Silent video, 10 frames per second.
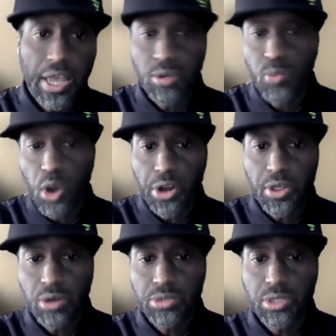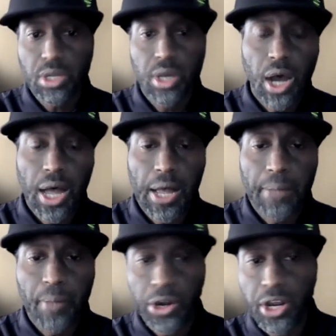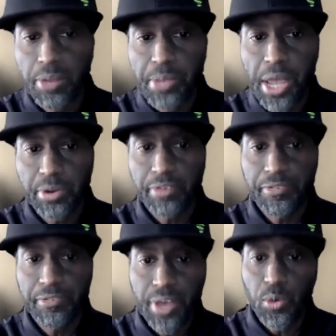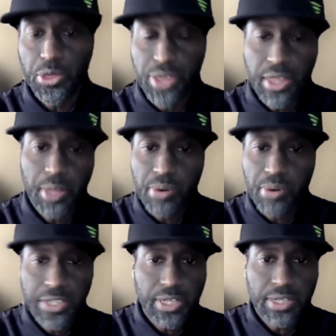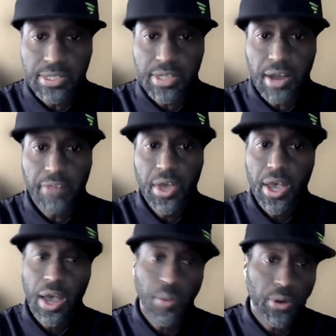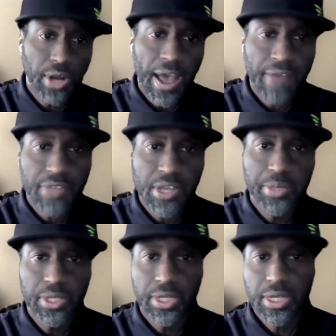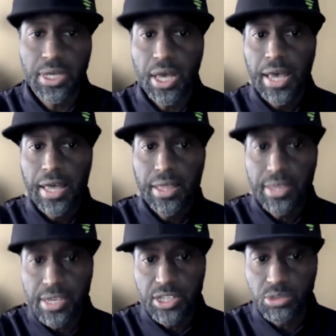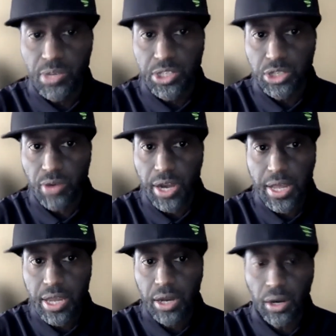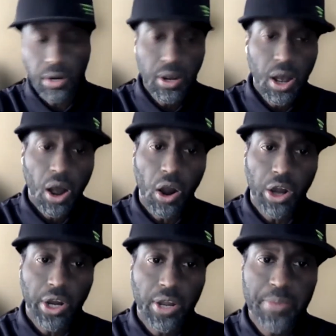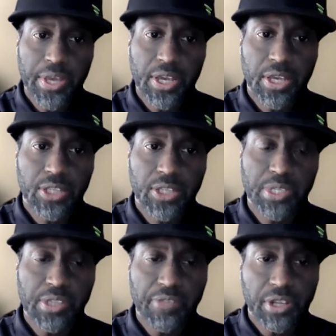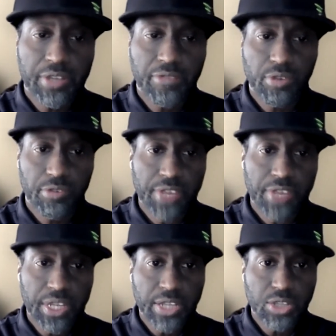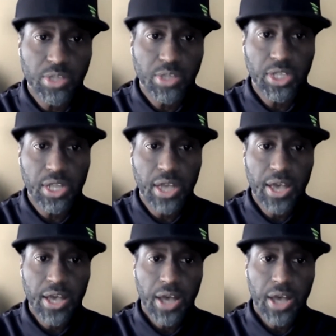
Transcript: Either one of those are going to be able to fit within the project itself, and we're going to have the ability. These switches right here are going to be specifically for VLAN switching.